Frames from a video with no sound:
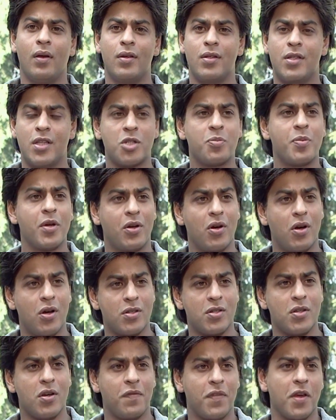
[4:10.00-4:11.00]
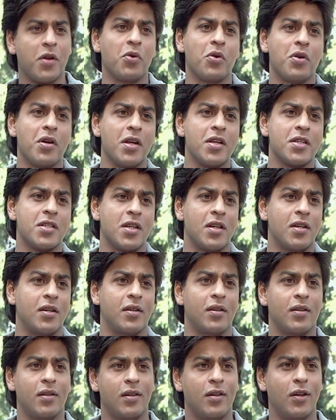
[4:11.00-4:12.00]
just because of their goodness
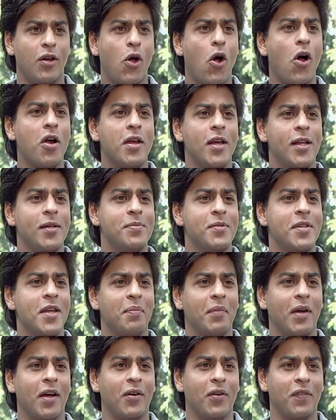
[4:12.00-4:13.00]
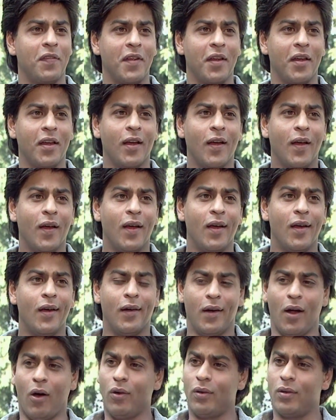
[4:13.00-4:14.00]
and God helps them kind of thing.
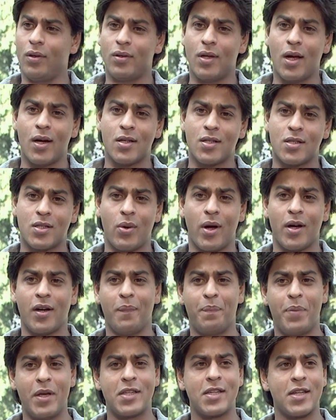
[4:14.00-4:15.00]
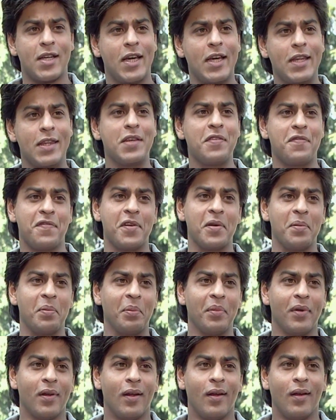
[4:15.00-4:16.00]
Now, that is quite a basic Hindi film,
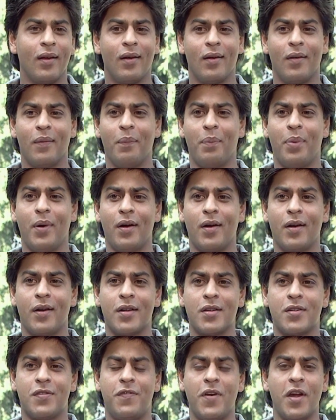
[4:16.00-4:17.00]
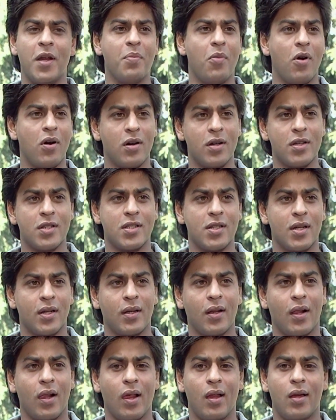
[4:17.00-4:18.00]
but it is very modernistic.
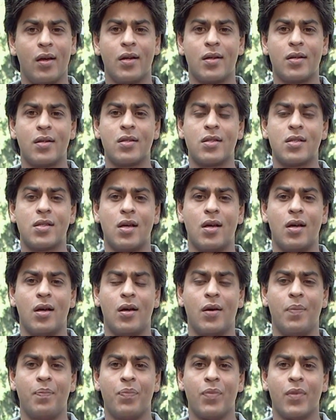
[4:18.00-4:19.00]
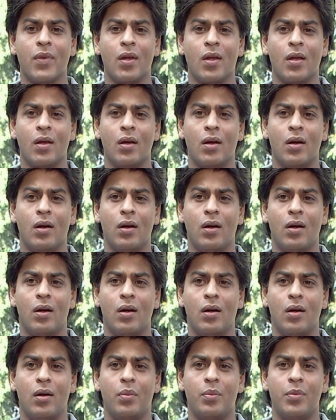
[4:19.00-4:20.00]
It is uh,
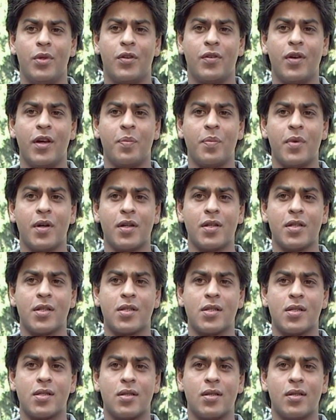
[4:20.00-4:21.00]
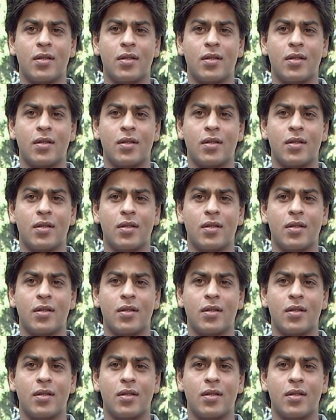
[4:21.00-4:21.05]
uh, the treatment is